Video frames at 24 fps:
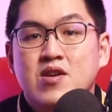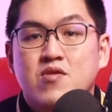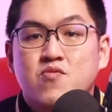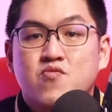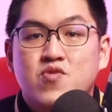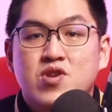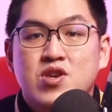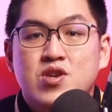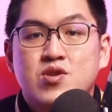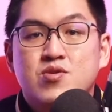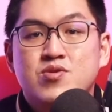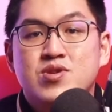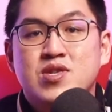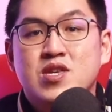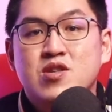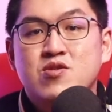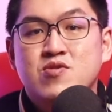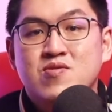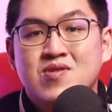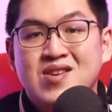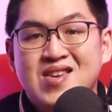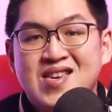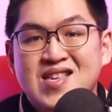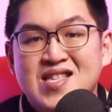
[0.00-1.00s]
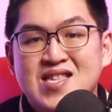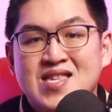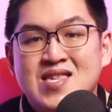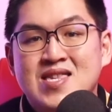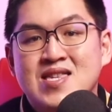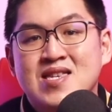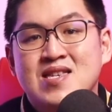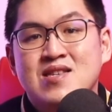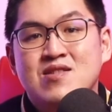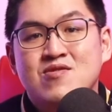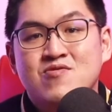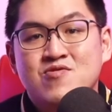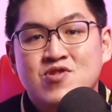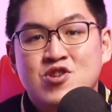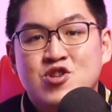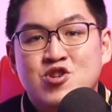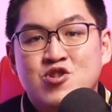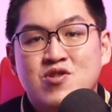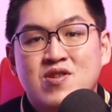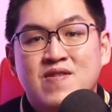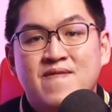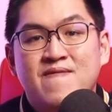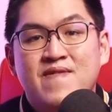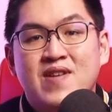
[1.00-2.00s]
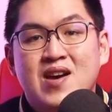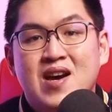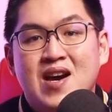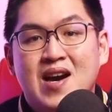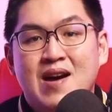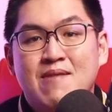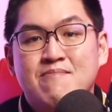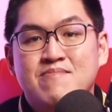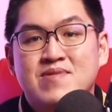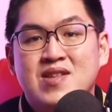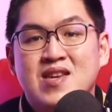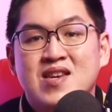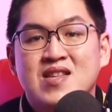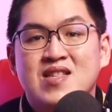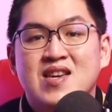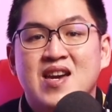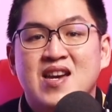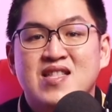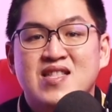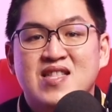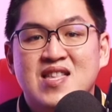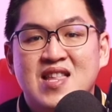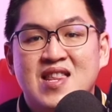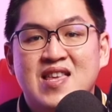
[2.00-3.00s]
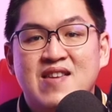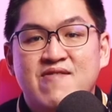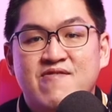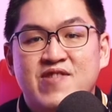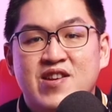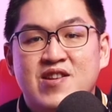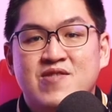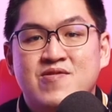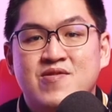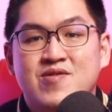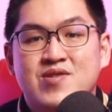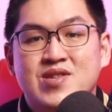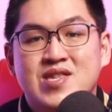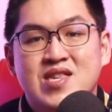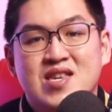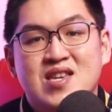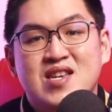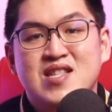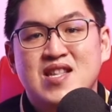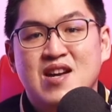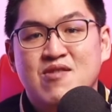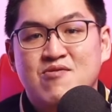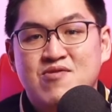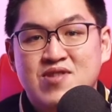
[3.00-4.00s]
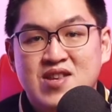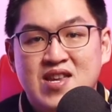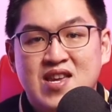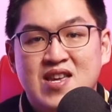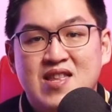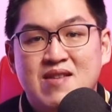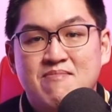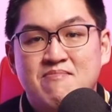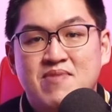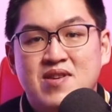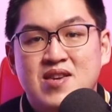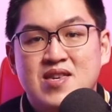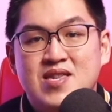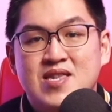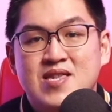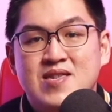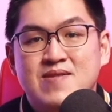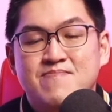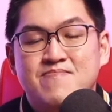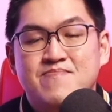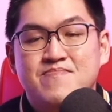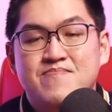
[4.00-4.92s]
We use it to insert, retrieve, update, and delete records in our database.